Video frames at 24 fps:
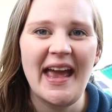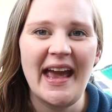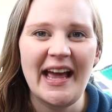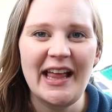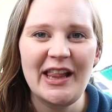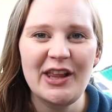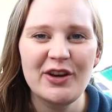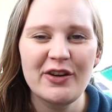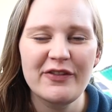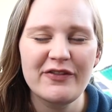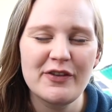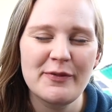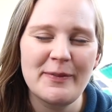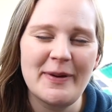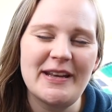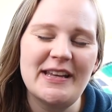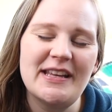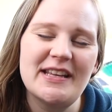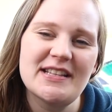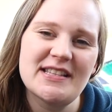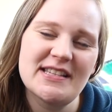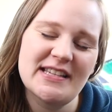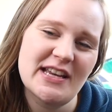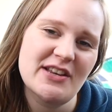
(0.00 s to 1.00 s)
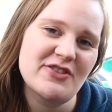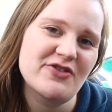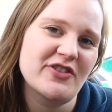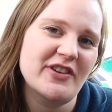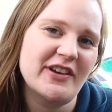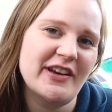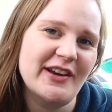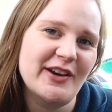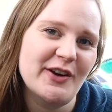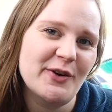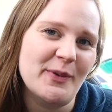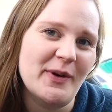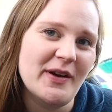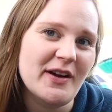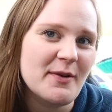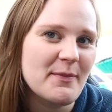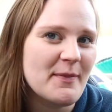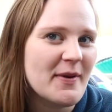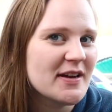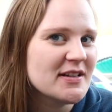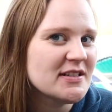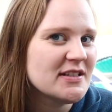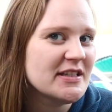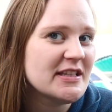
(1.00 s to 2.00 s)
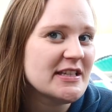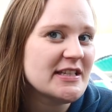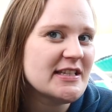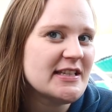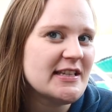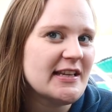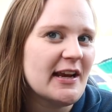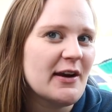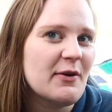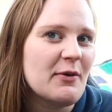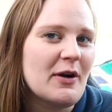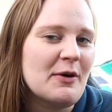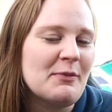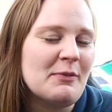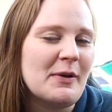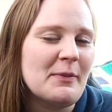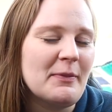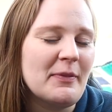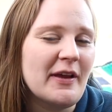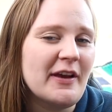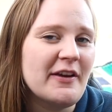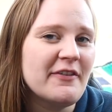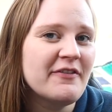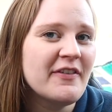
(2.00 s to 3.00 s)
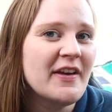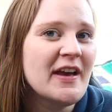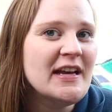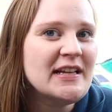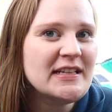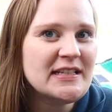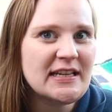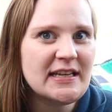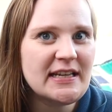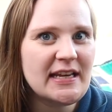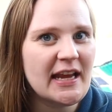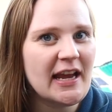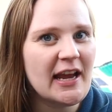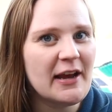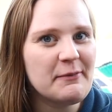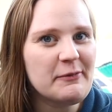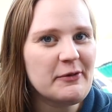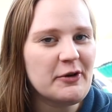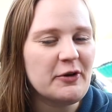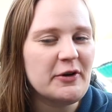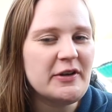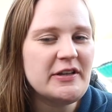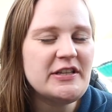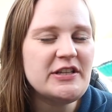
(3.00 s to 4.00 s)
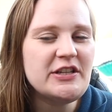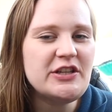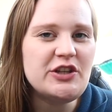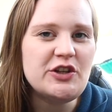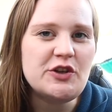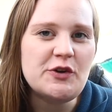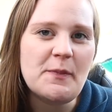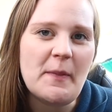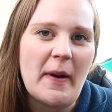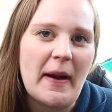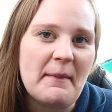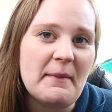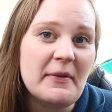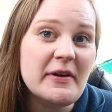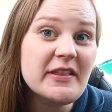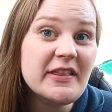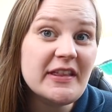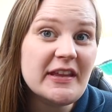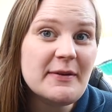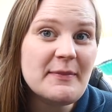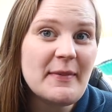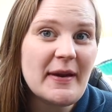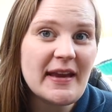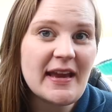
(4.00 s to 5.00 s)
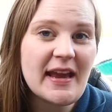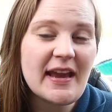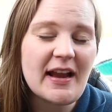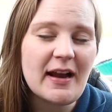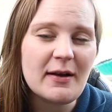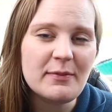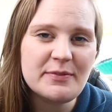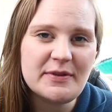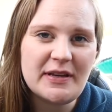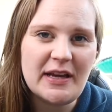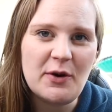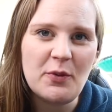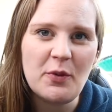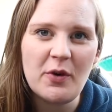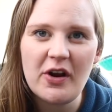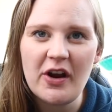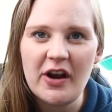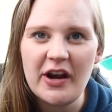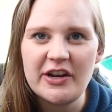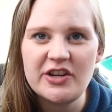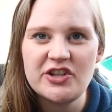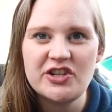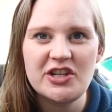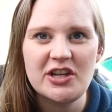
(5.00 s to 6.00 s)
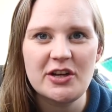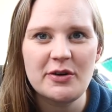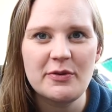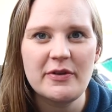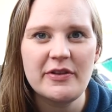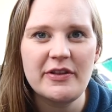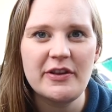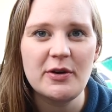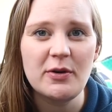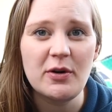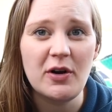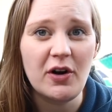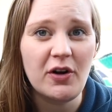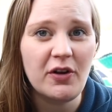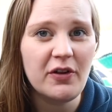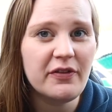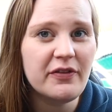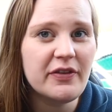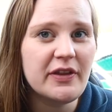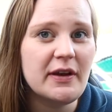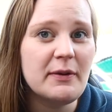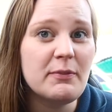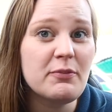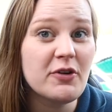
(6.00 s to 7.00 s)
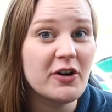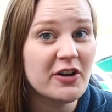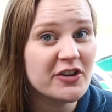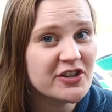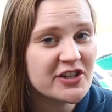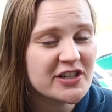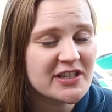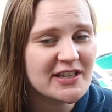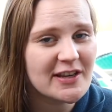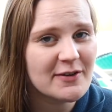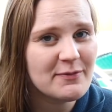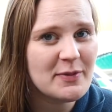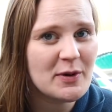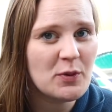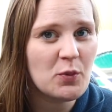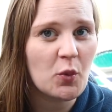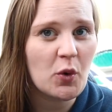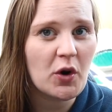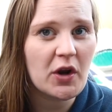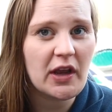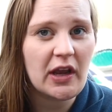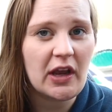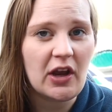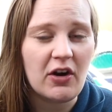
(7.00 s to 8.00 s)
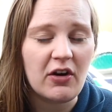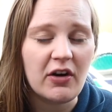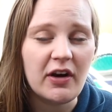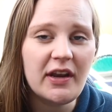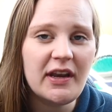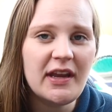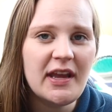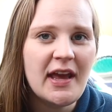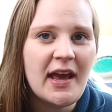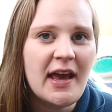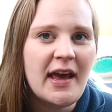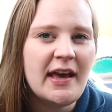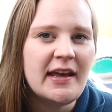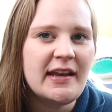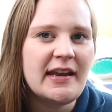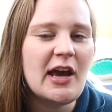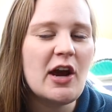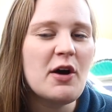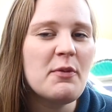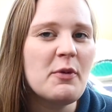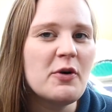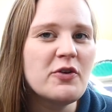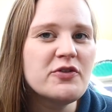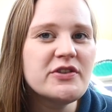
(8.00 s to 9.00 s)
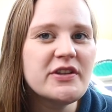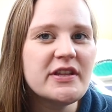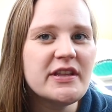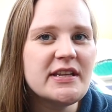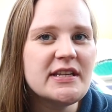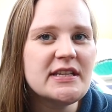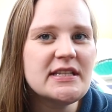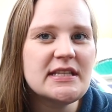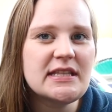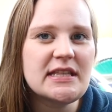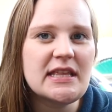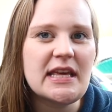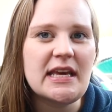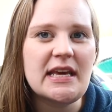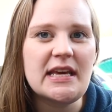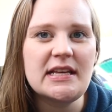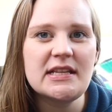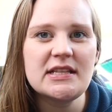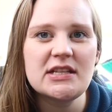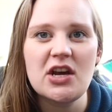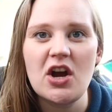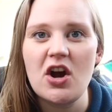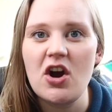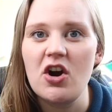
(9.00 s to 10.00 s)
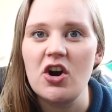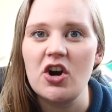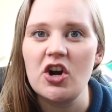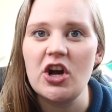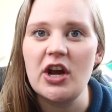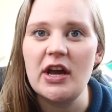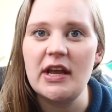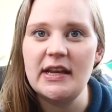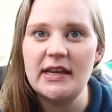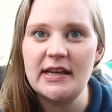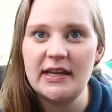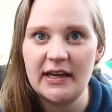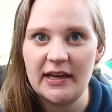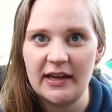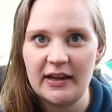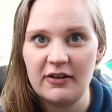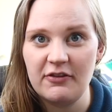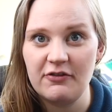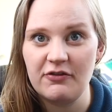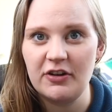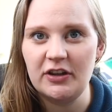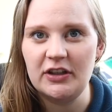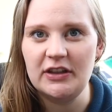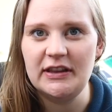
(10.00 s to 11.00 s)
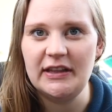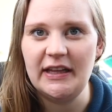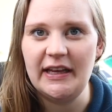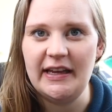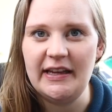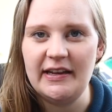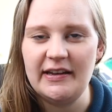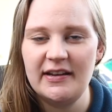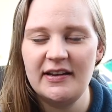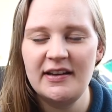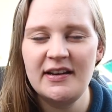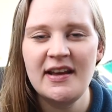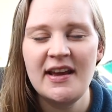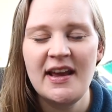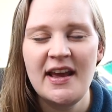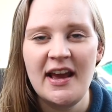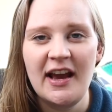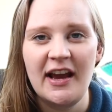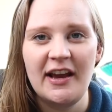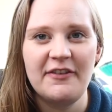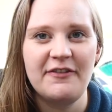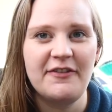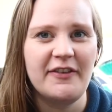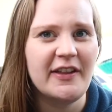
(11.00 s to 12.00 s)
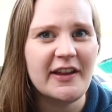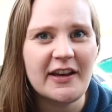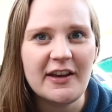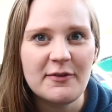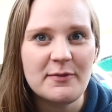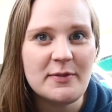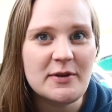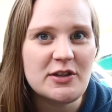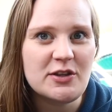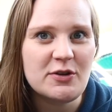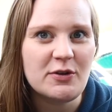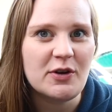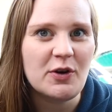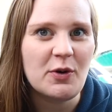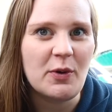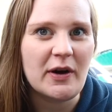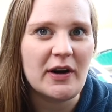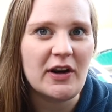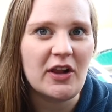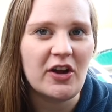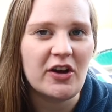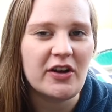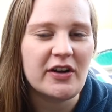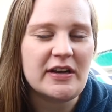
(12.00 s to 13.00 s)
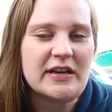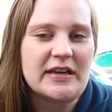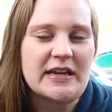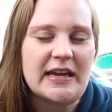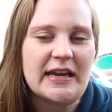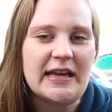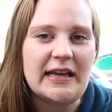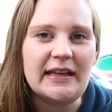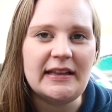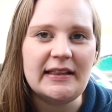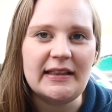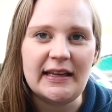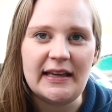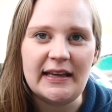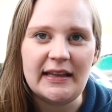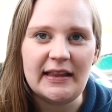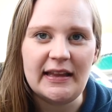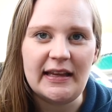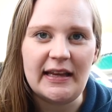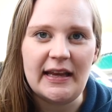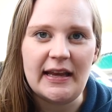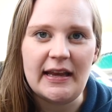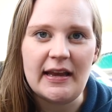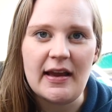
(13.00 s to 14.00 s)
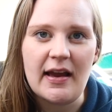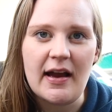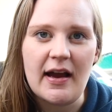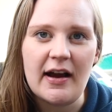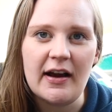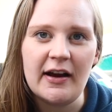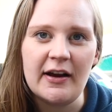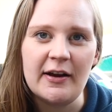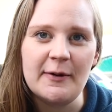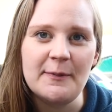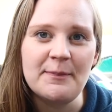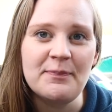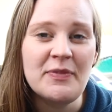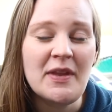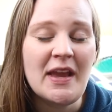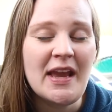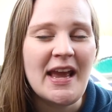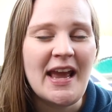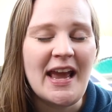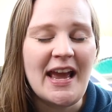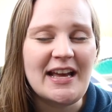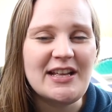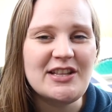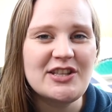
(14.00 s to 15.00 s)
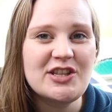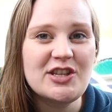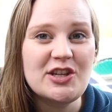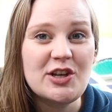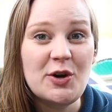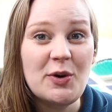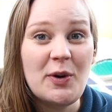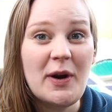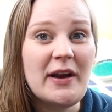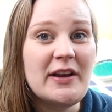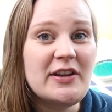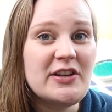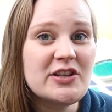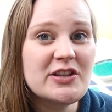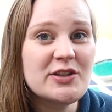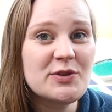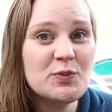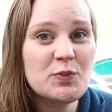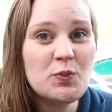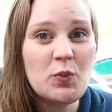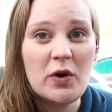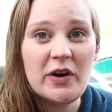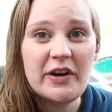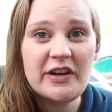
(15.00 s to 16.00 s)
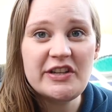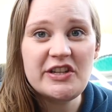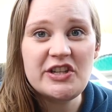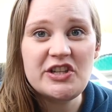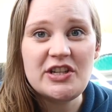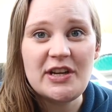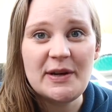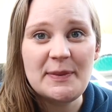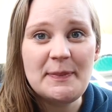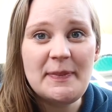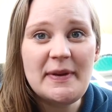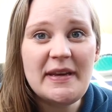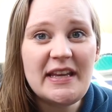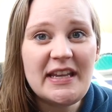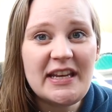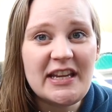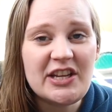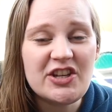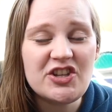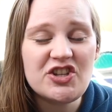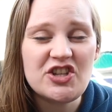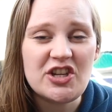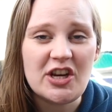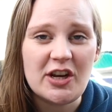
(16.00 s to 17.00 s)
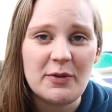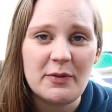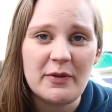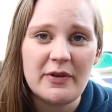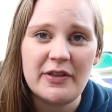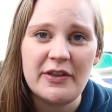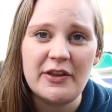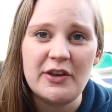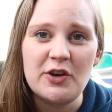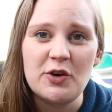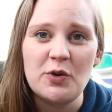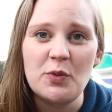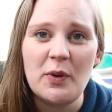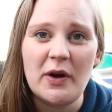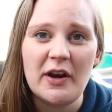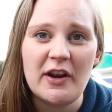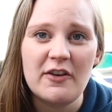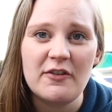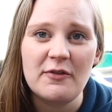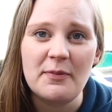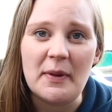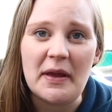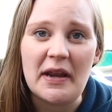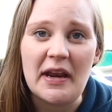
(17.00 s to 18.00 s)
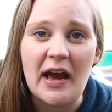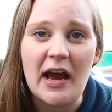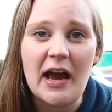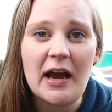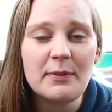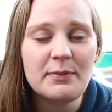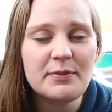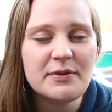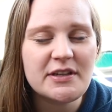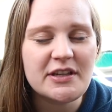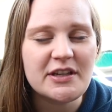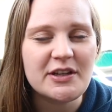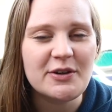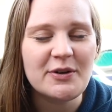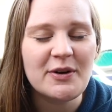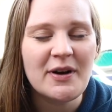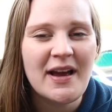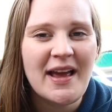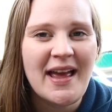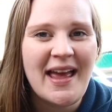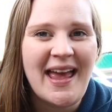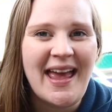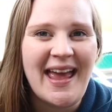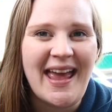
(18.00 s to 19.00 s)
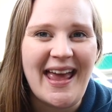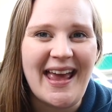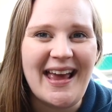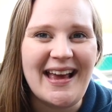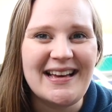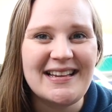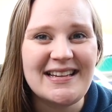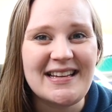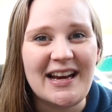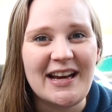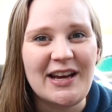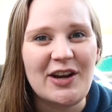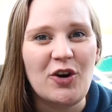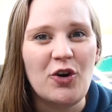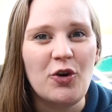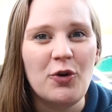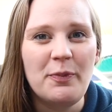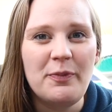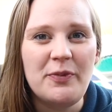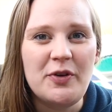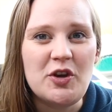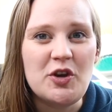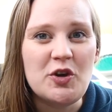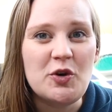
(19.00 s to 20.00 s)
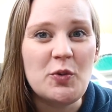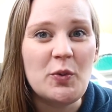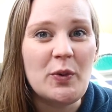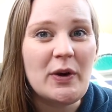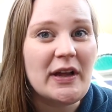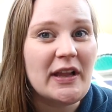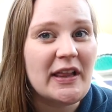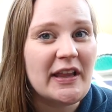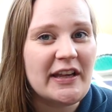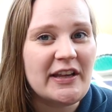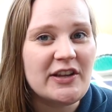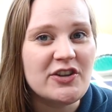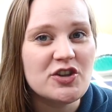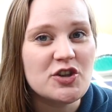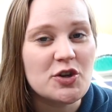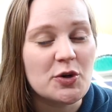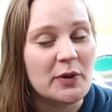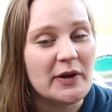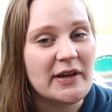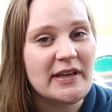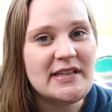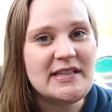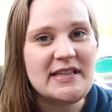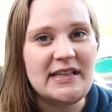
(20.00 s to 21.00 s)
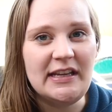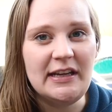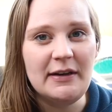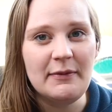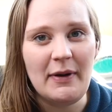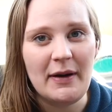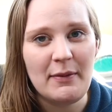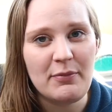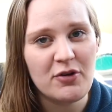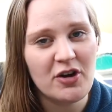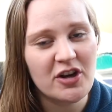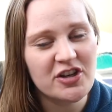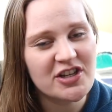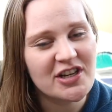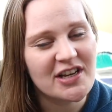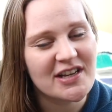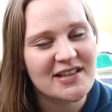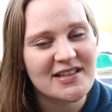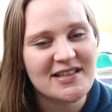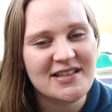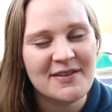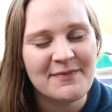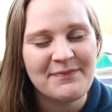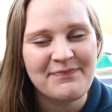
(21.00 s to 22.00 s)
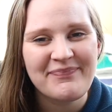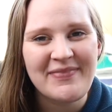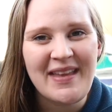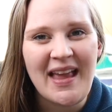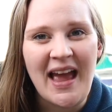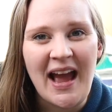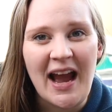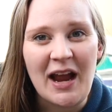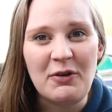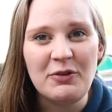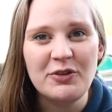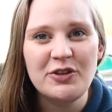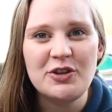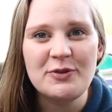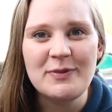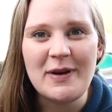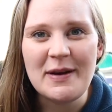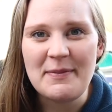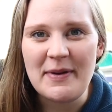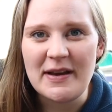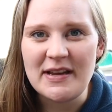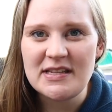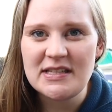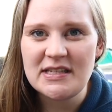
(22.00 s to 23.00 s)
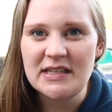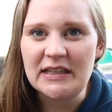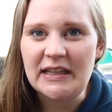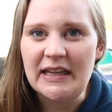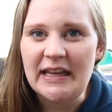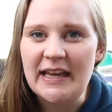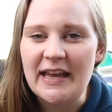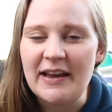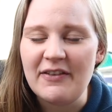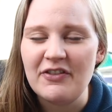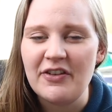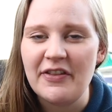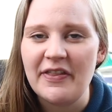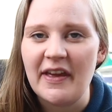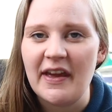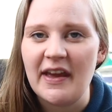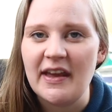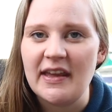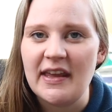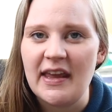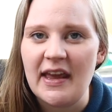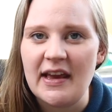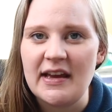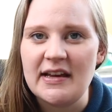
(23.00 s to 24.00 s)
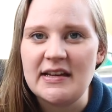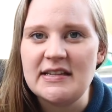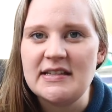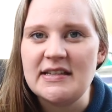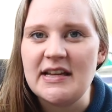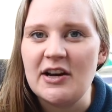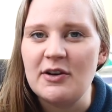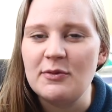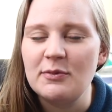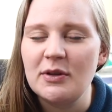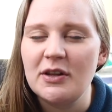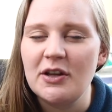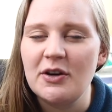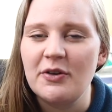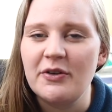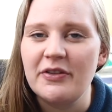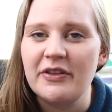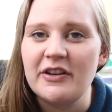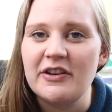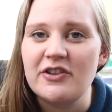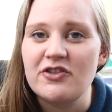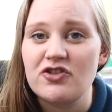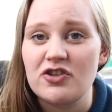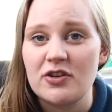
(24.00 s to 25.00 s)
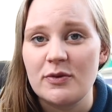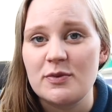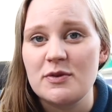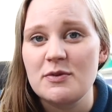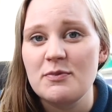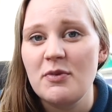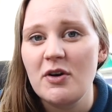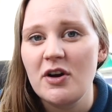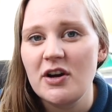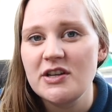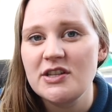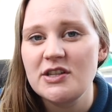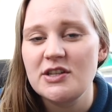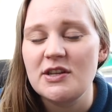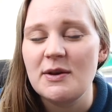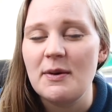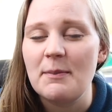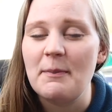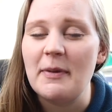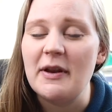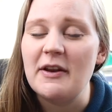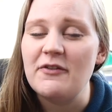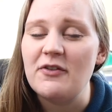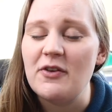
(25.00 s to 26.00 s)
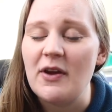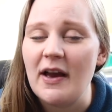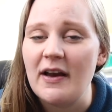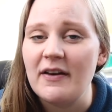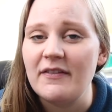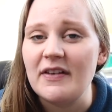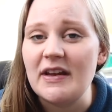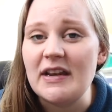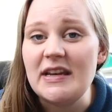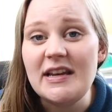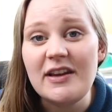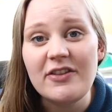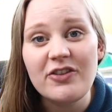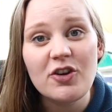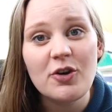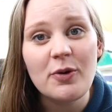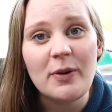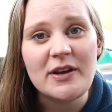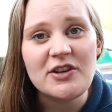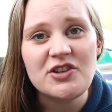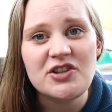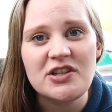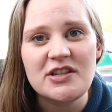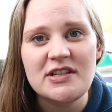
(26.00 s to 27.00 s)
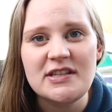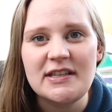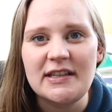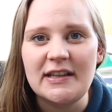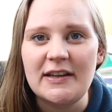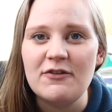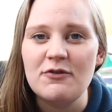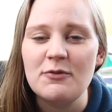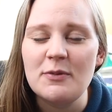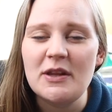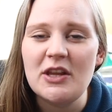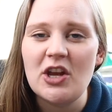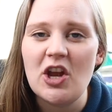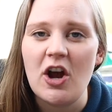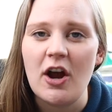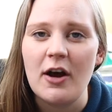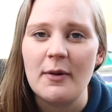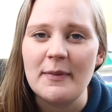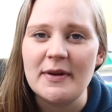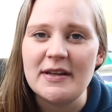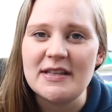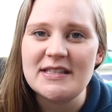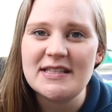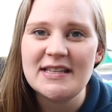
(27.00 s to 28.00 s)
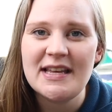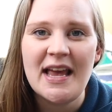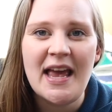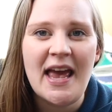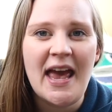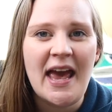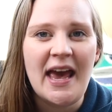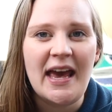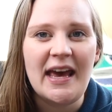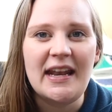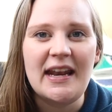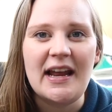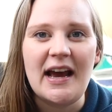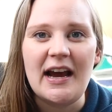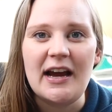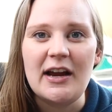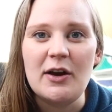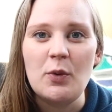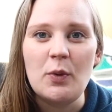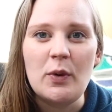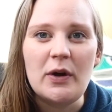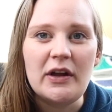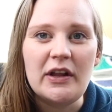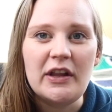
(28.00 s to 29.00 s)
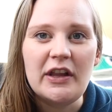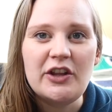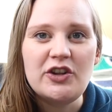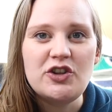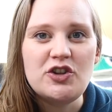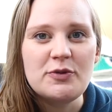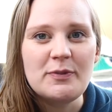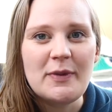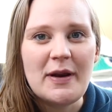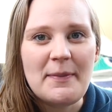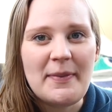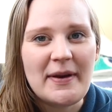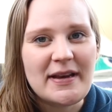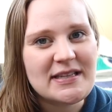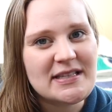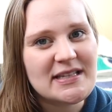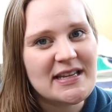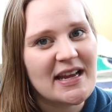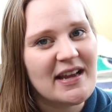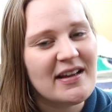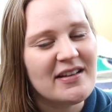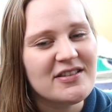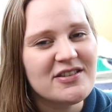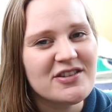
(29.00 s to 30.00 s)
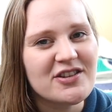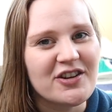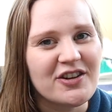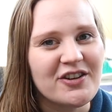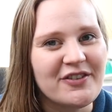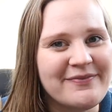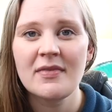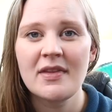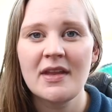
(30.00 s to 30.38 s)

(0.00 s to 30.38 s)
Hello everybody, it's Kendra here. Welcome back to This DIY Mom Life. Today I'm going to do my monthly making update where I share with you all of the projects I've been working on. Now most of these things are knitting related. I feel like I've been doing quite a lot of knitting lately and so I just wanted to jump in and share with you what I've been up to, and I hope you will enjoy seeing my projects. I will do my best to link everything I can down below in the description box, but if you have any other questions, leave them in the comments and I will do my best to answer.